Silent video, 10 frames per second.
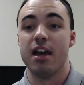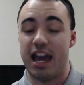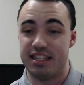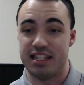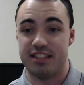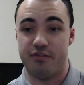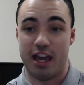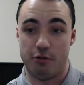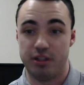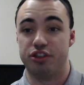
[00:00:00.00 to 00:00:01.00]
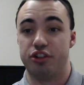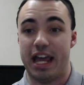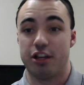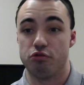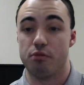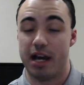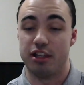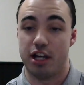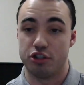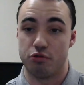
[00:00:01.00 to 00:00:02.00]
identify with their actual
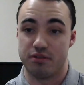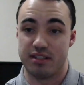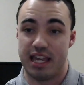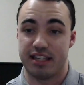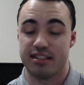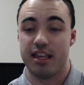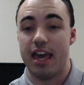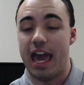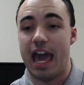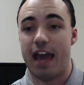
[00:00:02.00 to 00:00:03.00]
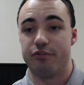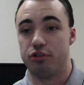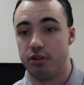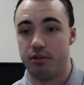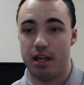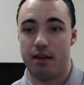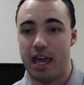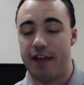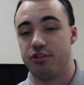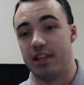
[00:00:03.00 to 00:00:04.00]
biological sex after
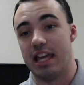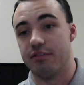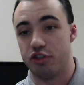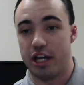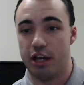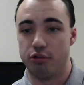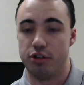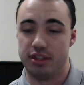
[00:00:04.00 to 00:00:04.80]
the end of childhood,